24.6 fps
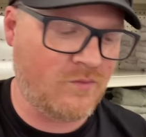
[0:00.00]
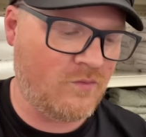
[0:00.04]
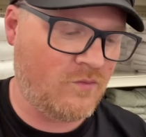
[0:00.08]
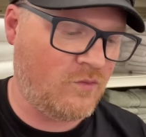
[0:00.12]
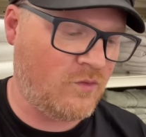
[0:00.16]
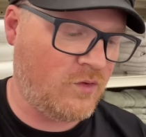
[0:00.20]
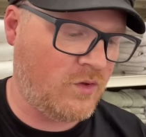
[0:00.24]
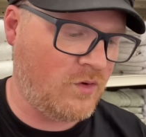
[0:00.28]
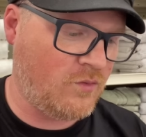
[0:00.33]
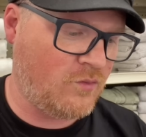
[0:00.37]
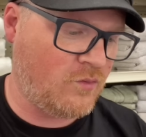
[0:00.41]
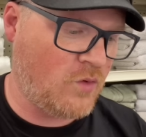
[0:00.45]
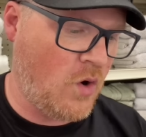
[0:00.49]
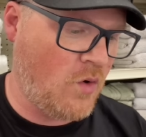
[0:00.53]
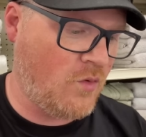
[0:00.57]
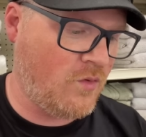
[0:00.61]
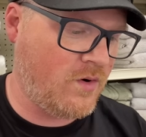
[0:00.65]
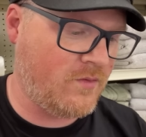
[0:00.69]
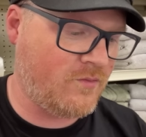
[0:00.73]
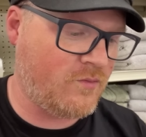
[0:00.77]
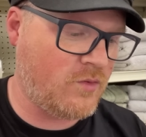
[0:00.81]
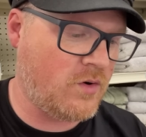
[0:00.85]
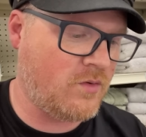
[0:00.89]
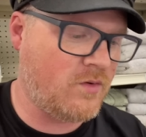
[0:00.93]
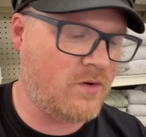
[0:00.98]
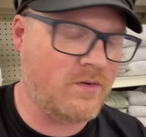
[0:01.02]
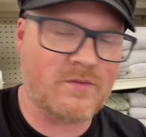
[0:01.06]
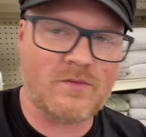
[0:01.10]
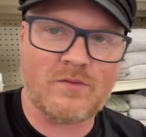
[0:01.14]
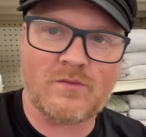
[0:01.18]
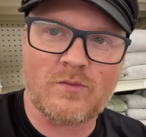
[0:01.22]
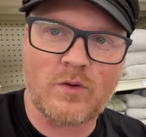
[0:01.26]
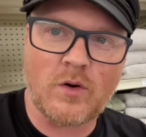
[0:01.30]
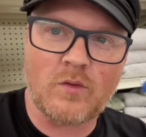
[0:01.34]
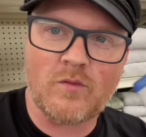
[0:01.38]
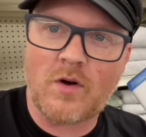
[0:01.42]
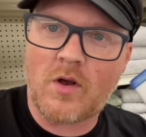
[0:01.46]
Rona,
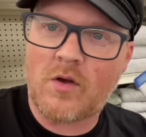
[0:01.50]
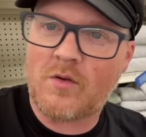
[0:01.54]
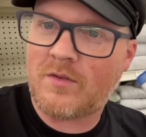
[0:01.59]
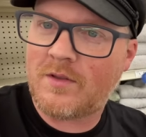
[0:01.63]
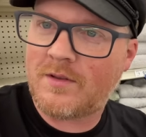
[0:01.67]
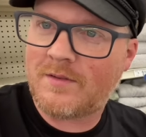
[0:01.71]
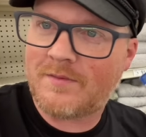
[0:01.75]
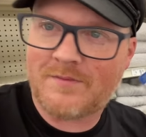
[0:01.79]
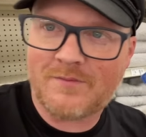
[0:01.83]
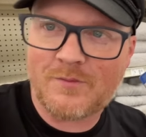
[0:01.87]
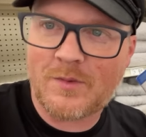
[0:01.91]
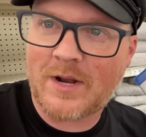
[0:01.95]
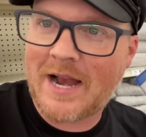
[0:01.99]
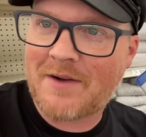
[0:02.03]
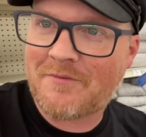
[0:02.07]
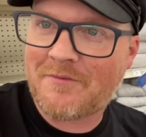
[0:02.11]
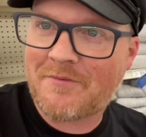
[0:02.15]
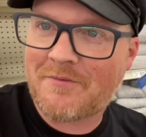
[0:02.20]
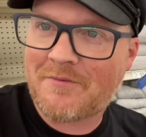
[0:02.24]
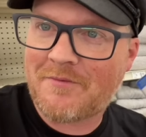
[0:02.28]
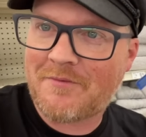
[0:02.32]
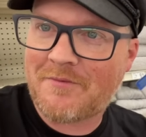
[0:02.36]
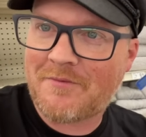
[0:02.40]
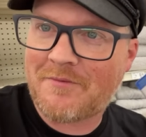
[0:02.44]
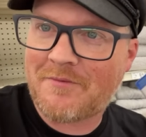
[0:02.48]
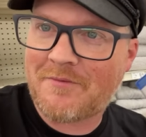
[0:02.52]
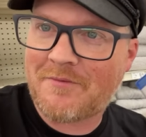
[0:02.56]
Rona, whatever, whatever